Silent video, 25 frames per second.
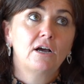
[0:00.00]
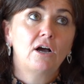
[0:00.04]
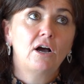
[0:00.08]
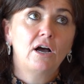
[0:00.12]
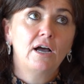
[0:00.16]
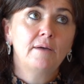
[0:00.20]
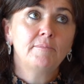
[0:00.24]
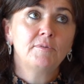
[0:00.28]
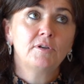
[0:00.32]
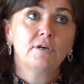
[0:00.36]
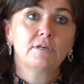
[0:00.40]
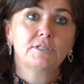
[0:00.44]

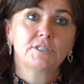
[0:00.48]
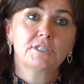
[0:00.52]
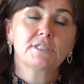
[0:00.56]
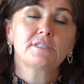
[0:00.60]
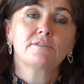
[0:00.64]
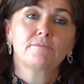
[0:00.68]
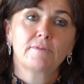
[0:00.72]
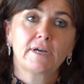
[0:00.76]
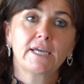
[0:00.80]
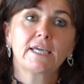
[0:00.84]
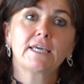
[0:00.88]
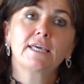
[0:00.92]
I'm not
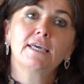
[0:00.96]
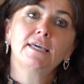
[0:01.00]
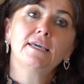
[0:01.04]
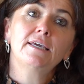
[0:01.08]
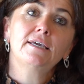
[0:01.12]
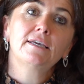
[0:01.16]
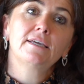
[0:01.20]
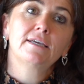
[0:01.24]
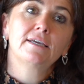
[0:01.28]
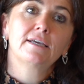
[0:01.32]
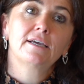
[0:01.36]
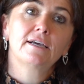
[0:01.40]
just
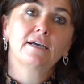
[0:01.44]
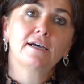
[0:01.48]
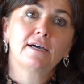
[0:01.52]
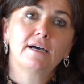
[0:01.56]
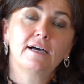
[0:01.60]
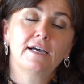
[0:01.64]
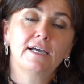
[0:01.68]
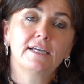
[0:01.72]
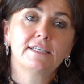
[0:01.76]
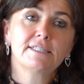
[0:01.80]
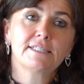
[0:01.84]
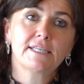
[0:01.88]
Reiki.
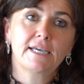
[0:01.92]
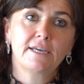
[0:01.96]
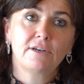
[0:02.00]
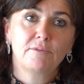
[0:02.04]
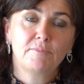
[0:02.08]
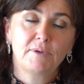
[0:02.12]
I say